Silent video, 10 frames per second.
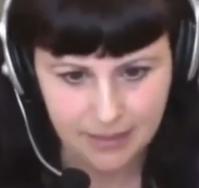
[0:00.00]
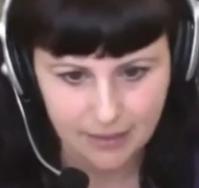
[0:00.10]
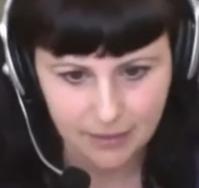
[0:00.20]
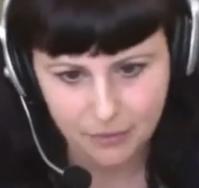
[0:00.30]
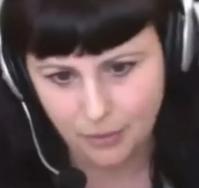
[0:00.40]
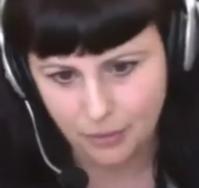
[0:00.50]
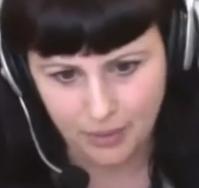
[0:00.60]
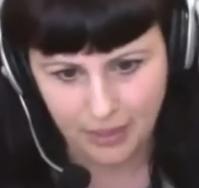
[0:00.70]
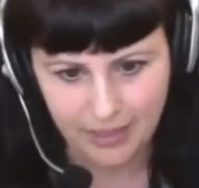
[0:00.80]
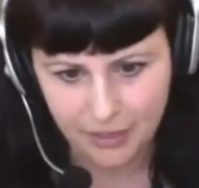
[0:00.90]
I don't
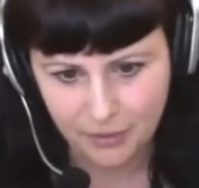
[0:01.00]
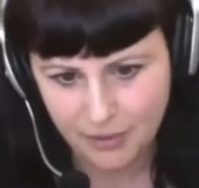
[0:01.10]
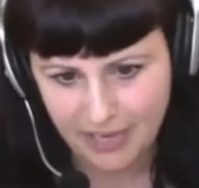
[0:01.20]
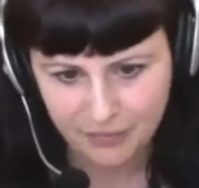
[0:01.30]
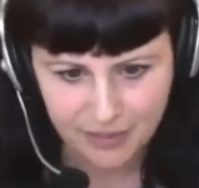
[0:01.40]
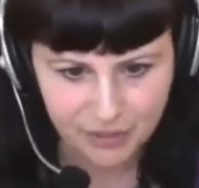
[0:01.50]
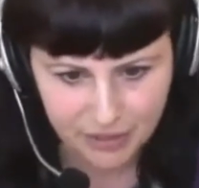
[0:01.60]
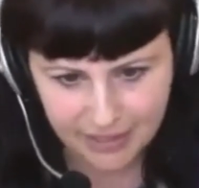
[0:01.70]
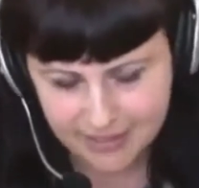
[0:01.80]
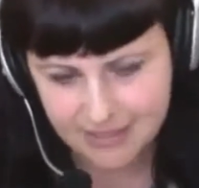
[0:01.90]
know. I, I don't have any
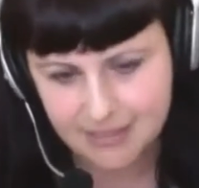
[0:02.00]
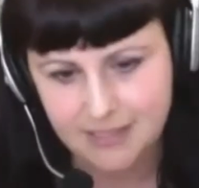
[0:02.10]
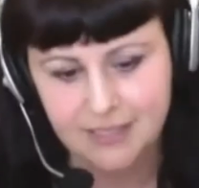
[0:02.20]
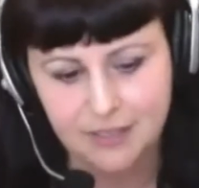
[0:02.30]
good ideas.